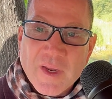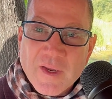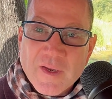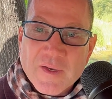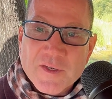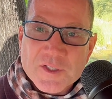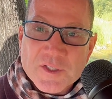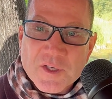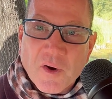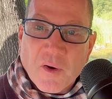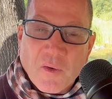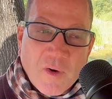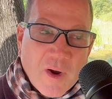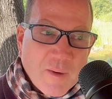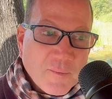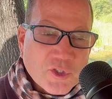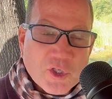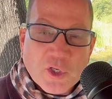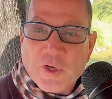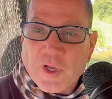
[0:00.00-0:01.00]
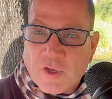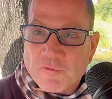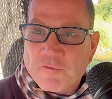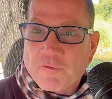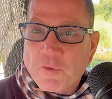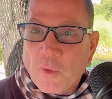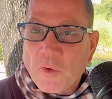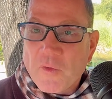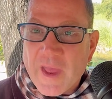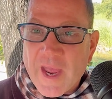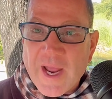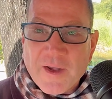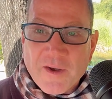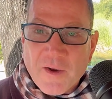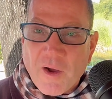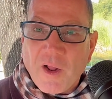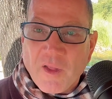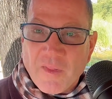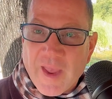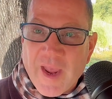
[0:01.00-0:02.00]
So I'm sure you could fool that and
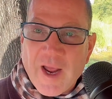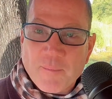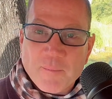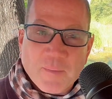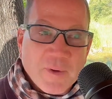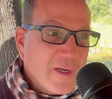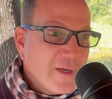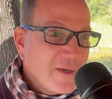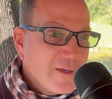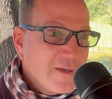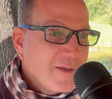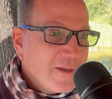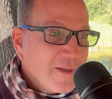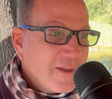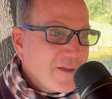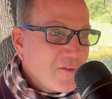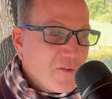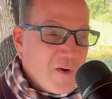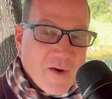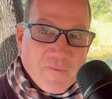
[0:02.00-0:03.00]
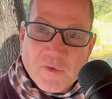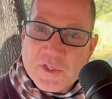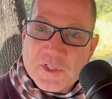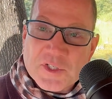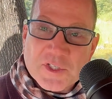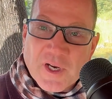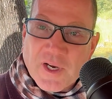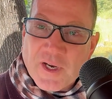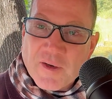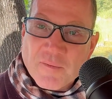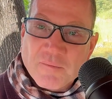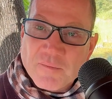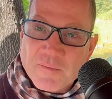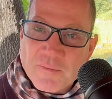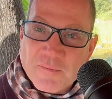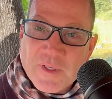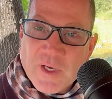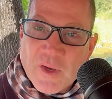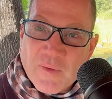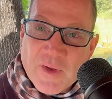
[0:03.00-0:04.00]
all that, but your average
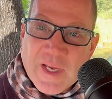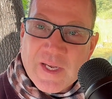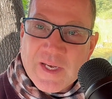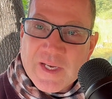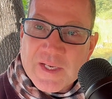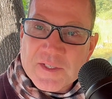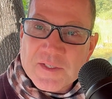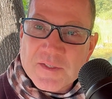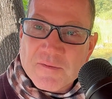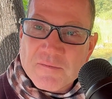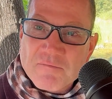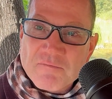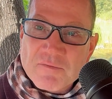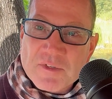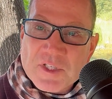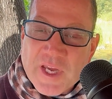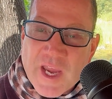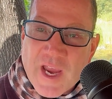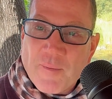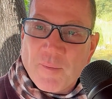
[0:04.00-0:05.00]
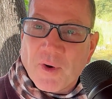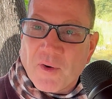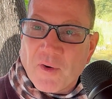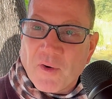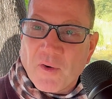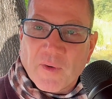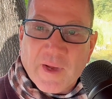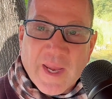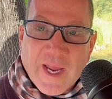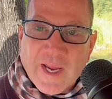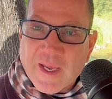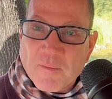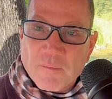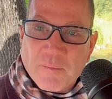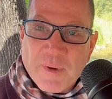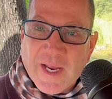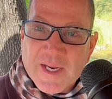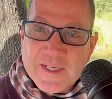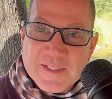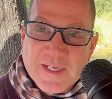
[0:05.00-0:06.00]
idiot scammer girl can't get
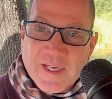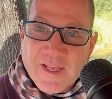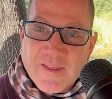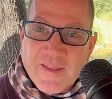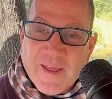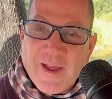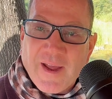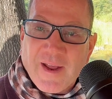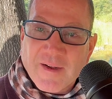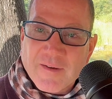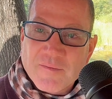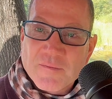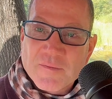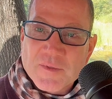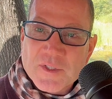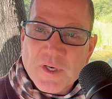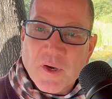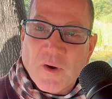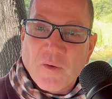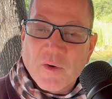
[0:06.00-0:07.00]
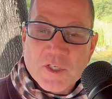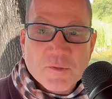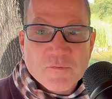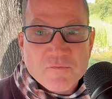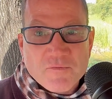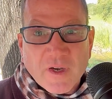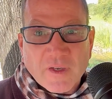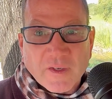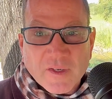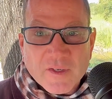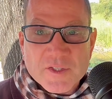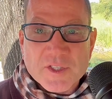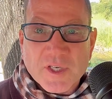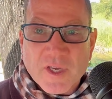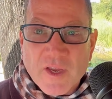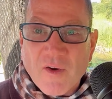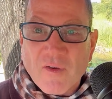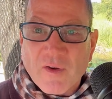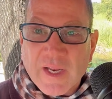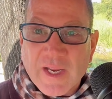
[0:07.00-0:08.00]
past any of that. So it's fairly good
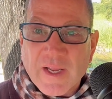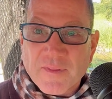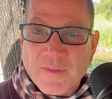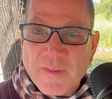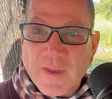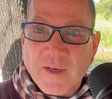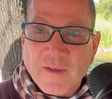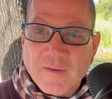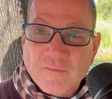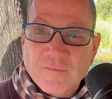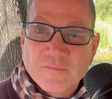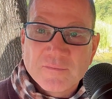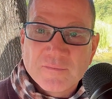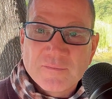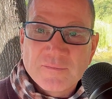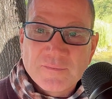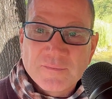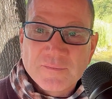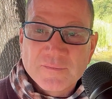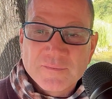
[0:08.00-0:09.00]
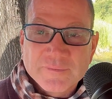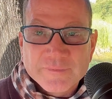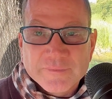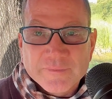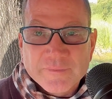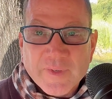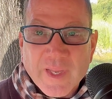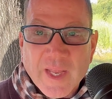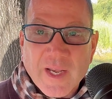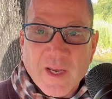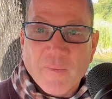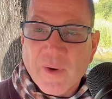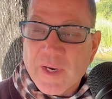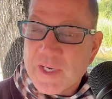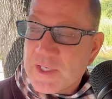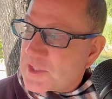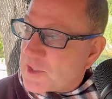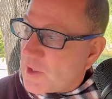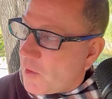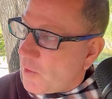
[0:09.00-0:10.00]
security, I think. Anyway,
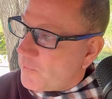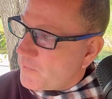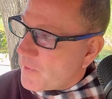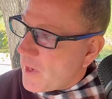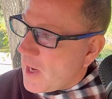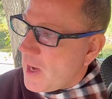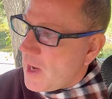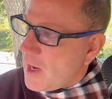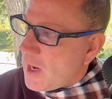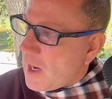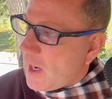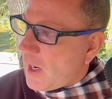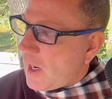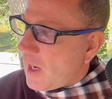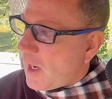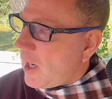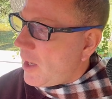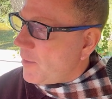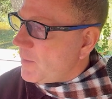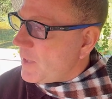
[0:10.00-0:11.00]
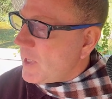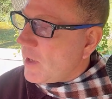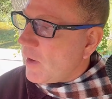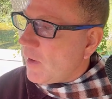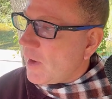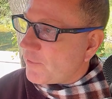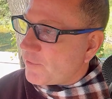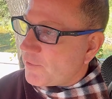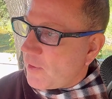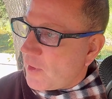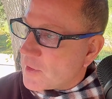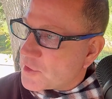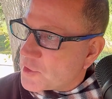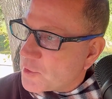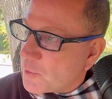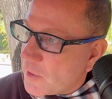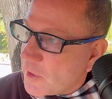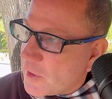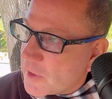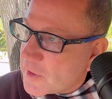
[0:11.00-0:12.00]
so I'm here at Fun's
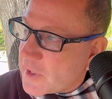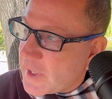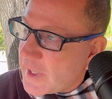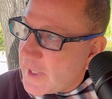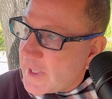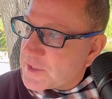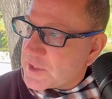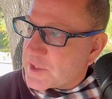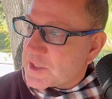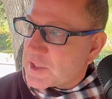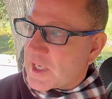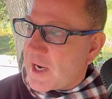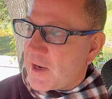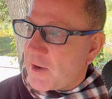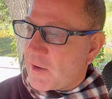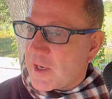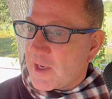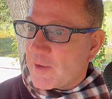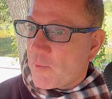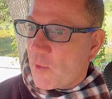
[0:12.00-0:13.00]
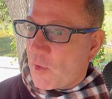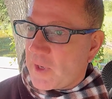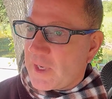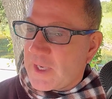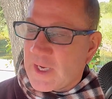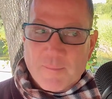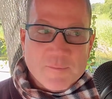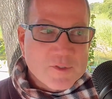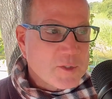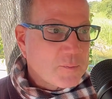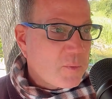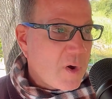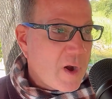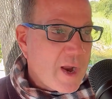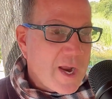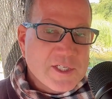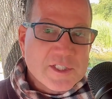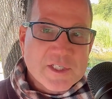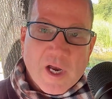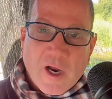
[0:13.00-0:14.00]
work. It's a Saturday morning. I'm
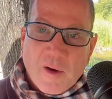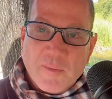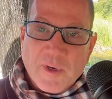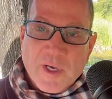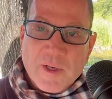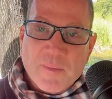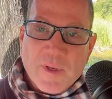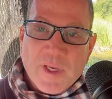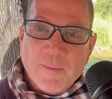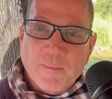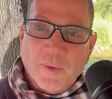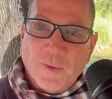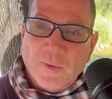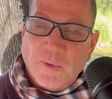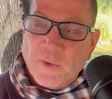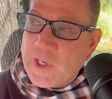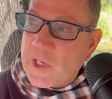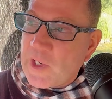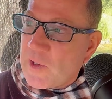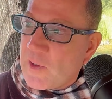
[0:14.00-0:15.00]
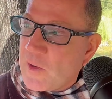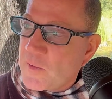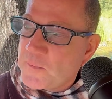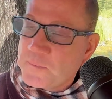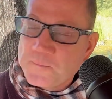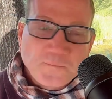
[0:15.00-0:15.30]
surprised how many people are here.